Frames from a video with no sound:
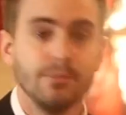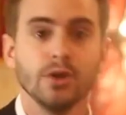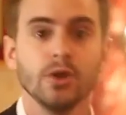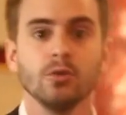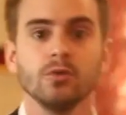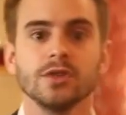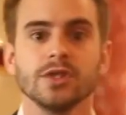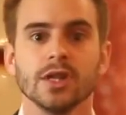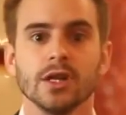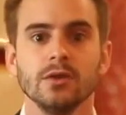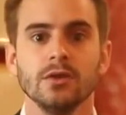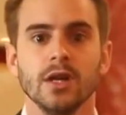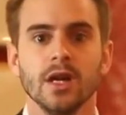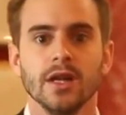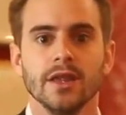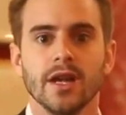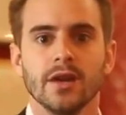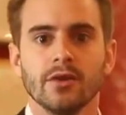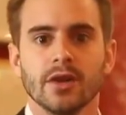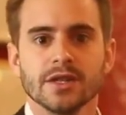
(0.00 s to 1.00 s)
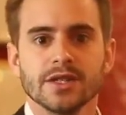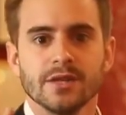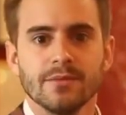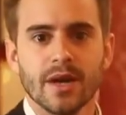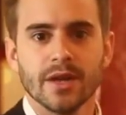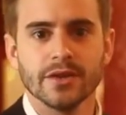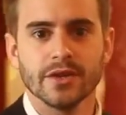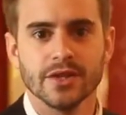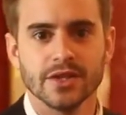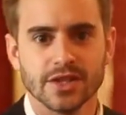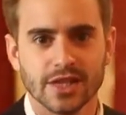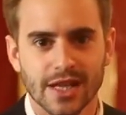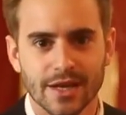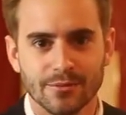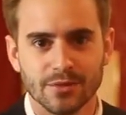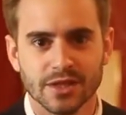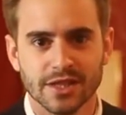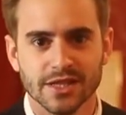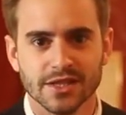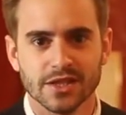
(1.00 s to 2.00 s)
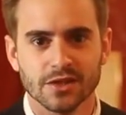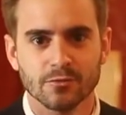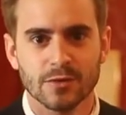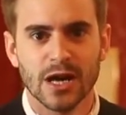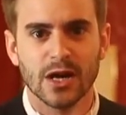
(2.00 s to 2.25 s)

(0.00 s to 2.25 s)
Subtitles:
But also, there are some other celebrities as